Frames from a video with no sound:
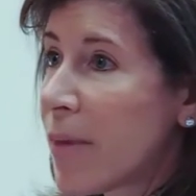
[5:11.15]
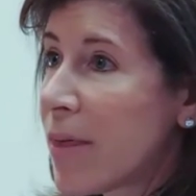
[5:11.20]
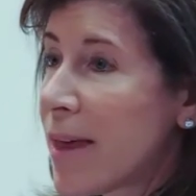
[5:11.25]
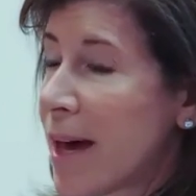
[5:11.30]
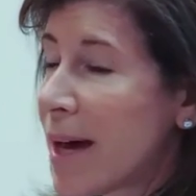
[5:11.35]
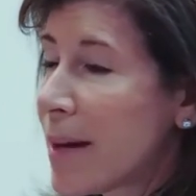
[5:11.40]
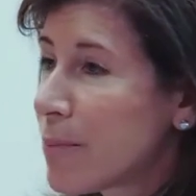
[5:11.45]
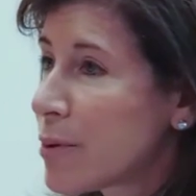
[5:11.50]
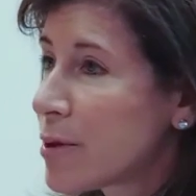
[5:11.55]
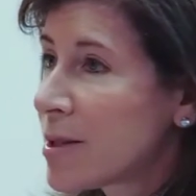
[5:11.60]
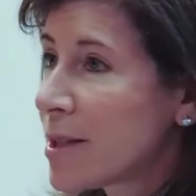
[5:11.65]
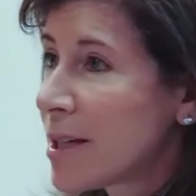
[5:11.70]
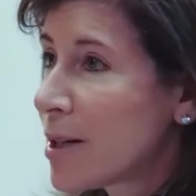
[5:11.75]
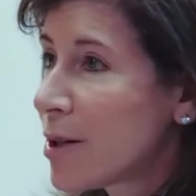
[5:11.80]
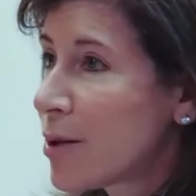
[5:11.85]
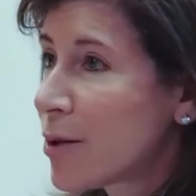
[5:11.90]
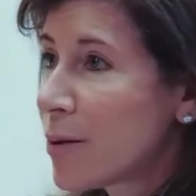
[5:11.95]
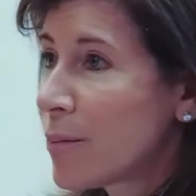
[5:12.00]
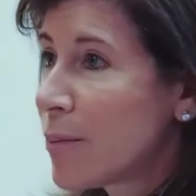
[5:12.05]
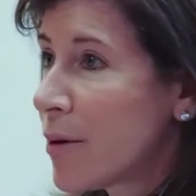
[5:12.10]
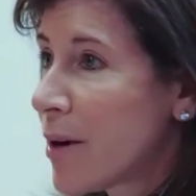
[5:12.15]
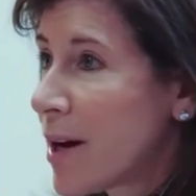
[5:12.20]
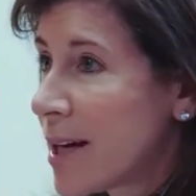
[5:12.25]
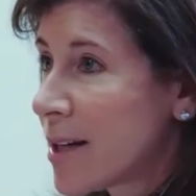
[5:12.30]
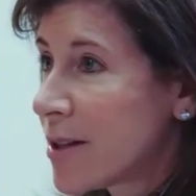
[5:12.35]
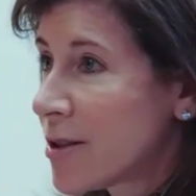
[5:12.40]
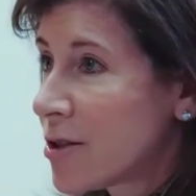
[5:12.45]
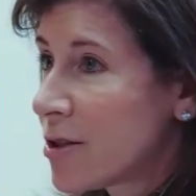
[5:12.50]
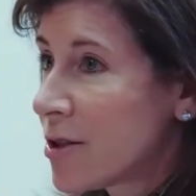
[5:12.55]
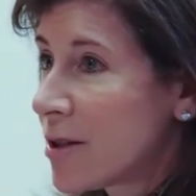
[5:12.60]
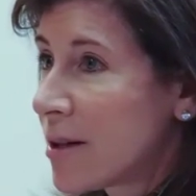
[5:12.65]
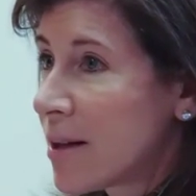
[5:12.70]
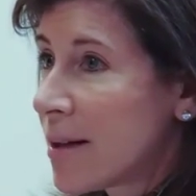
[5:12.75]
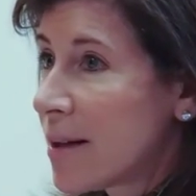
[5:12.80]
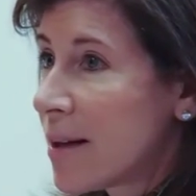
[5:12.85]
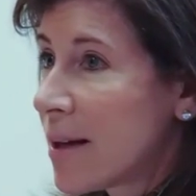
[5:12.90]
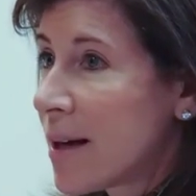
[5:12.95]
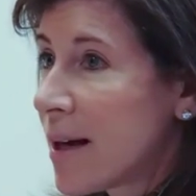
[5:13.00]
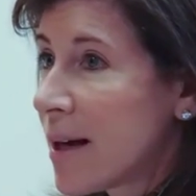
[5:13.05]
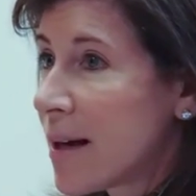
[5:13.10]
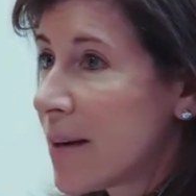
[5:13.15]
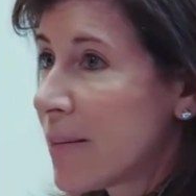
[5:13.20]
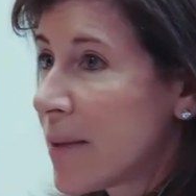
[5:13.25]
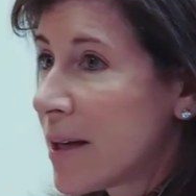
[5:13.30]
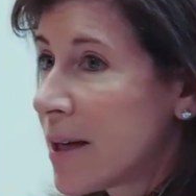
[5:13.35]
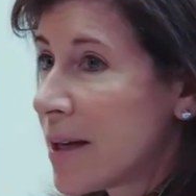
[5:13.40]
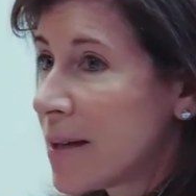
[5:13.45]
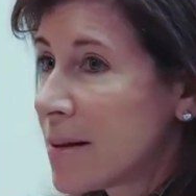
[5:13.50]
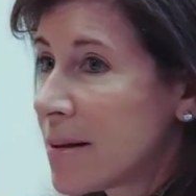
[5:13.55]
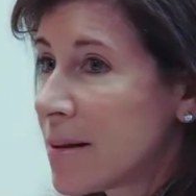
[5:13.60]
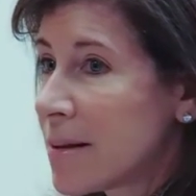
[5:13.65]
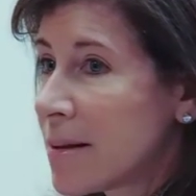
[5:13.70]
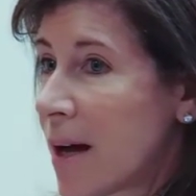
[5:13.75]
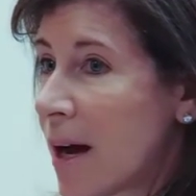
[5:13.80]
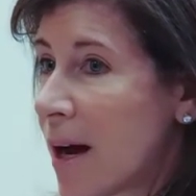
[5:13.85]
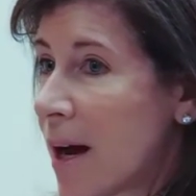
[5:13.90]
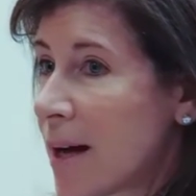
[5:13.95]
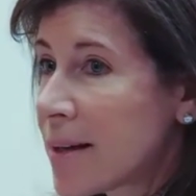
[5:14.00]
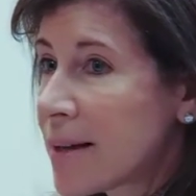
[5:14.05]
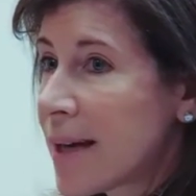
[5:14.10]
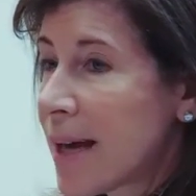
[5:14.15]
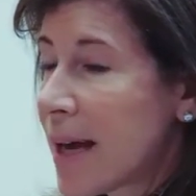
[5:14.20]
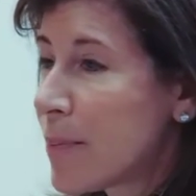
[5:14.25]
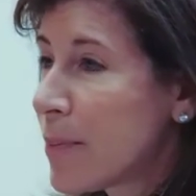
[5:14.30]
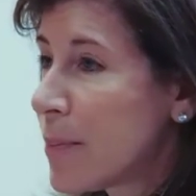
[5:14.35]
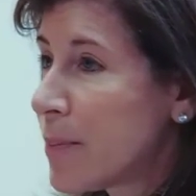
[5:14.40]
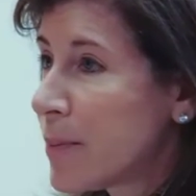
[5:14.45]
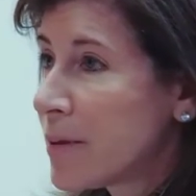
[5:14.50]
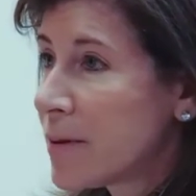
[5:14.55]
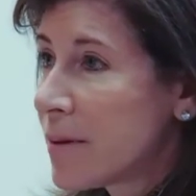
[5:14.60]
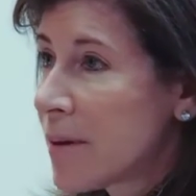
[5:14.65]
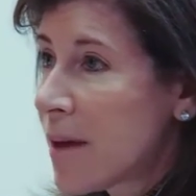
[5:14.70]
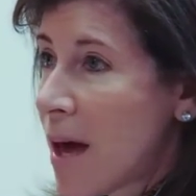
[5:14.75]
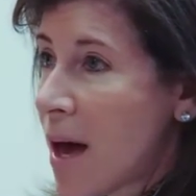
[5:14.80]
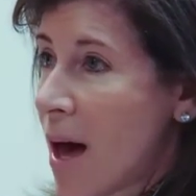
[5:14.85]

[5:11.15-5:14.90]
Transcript: That particular branch is not capable